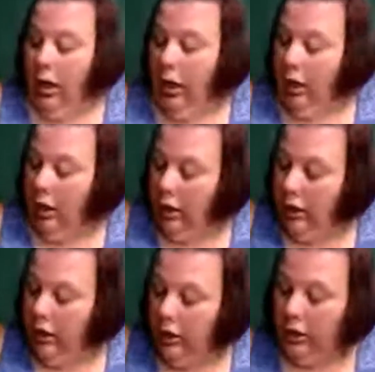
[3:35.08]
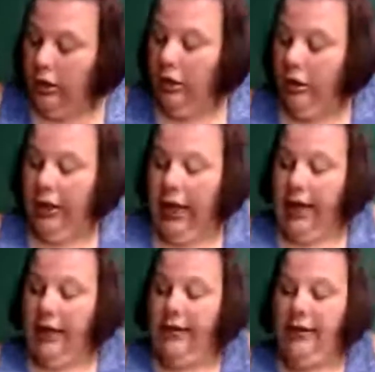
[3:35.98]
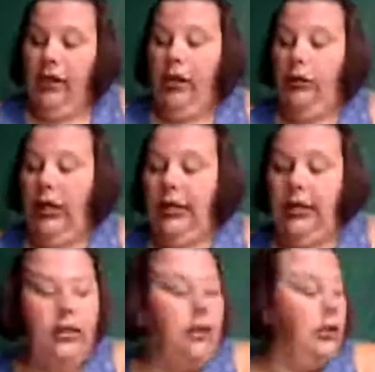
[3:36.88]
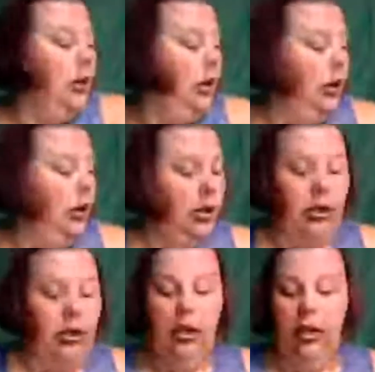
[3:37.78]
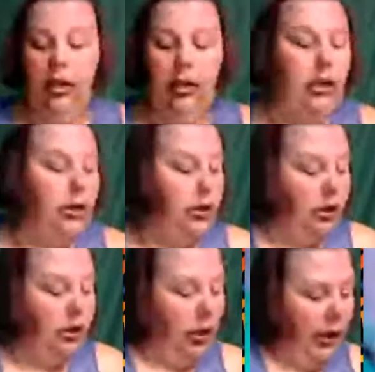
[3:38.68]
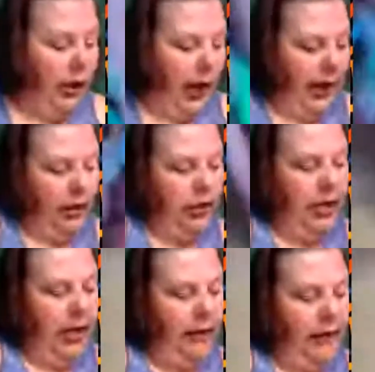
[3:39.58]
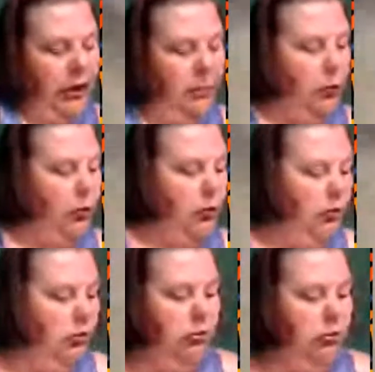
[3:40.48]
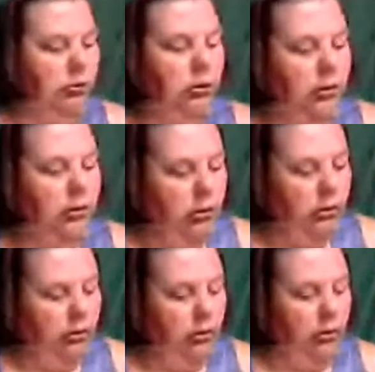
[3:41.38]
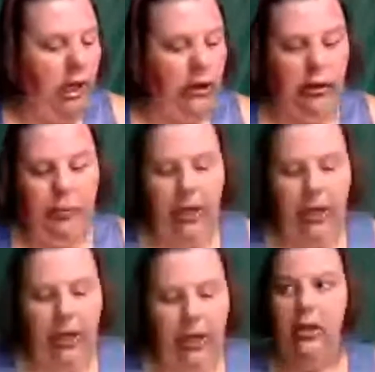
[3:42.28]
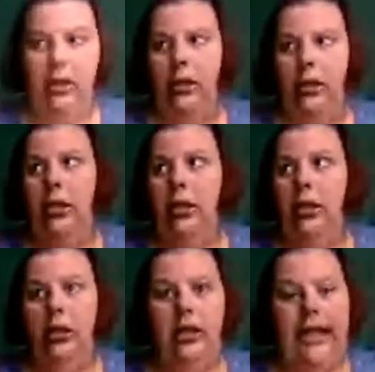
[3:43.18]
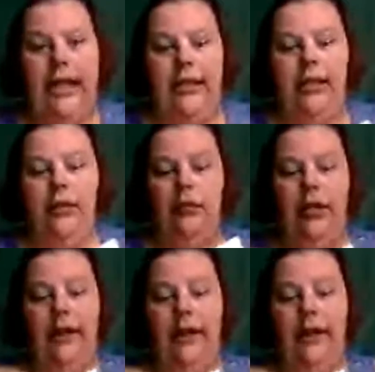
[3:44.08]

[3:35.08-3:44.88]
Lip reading: Oh, okay. So let's get started. I actually have a couple coloring pages to test this on.